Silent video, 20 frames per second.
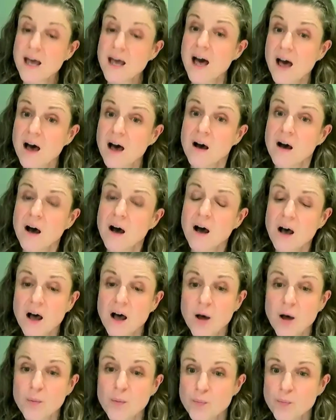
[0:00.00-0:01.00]
yeah.
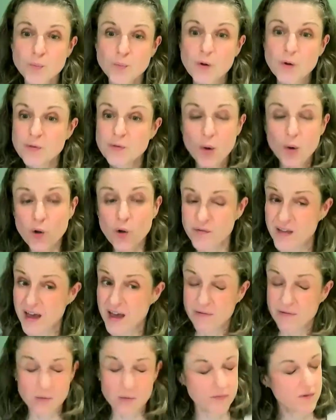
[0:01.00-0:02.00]
Well,
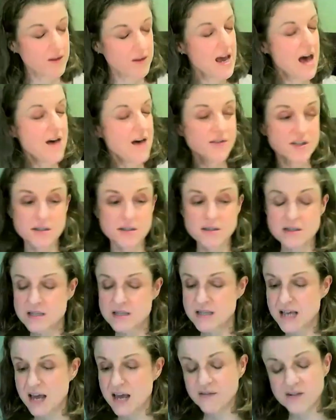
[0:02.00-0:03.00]
yeah, the
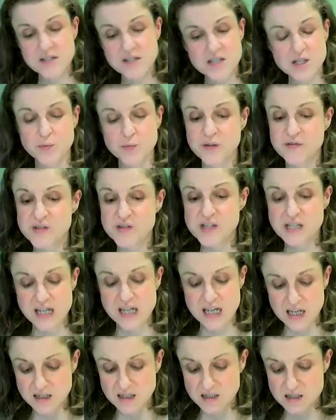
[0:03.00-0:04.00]
evidence that we've
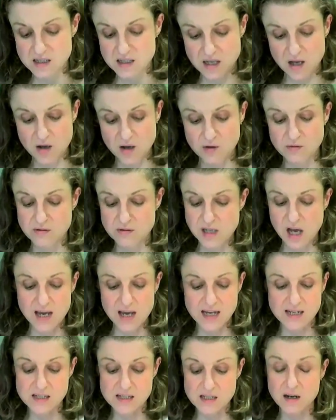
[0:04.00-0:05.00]
seen. So
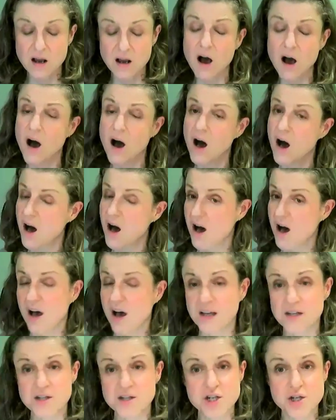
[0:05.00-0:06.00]
diets that are
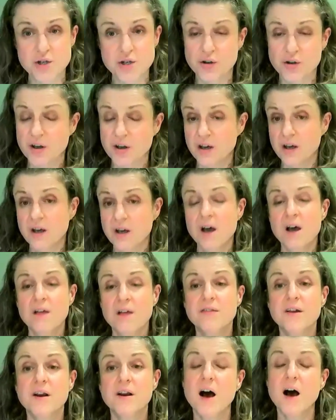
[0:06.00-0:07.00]
high in sugar,
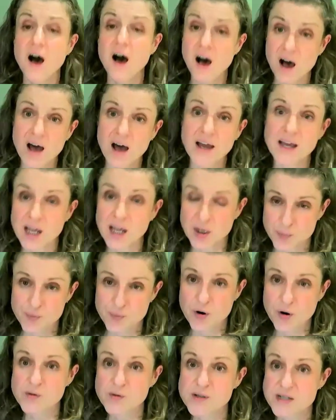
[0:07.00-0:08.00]
that are high in
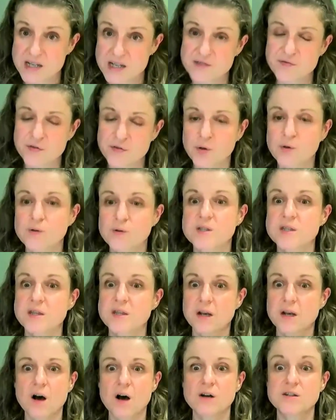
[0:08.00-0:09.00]
processed foods,
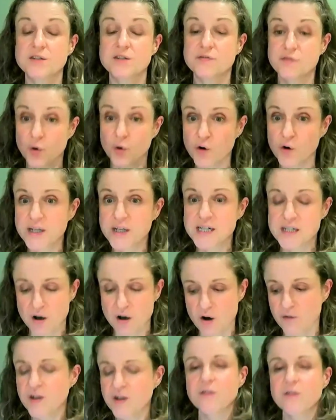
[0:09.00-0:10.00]
that are devoid
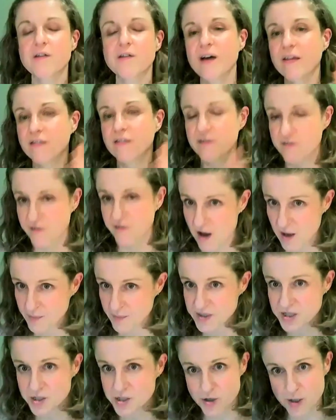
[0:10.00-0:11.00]
of, they've had the
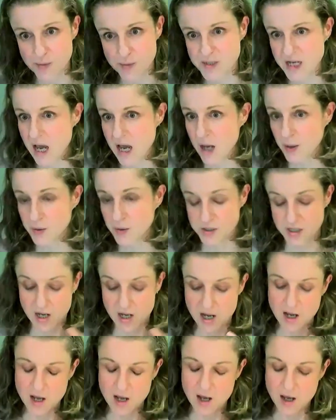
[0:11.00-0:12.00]
fiber stripped out,
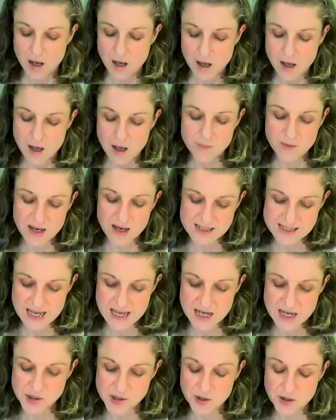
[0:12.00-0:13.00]

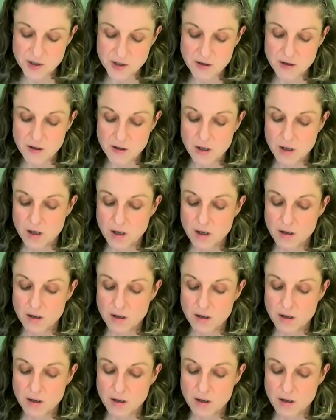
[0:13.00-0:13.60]
etc.